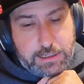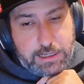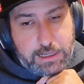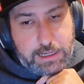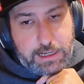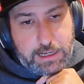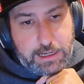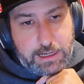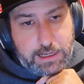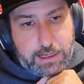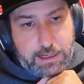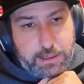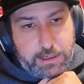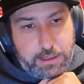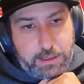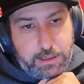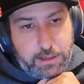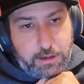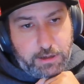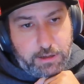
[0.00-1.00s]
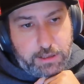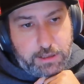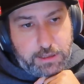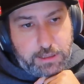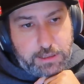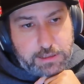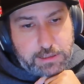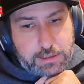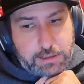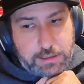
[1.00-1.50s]

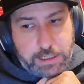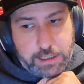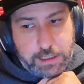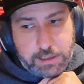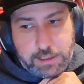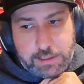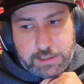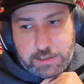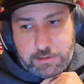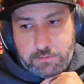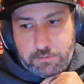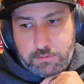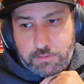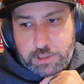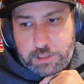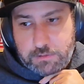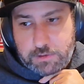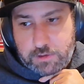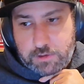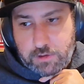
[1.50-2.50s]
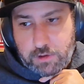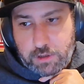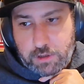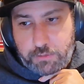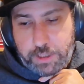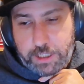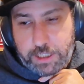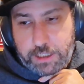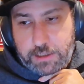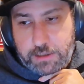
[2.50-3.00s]
there's clearly some strong
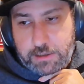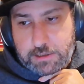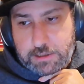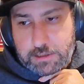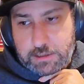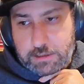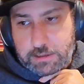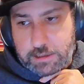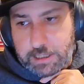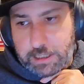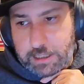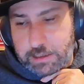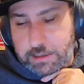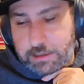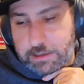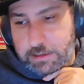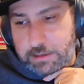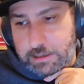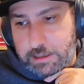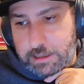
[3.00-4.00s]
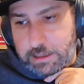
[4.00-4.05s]
opinions and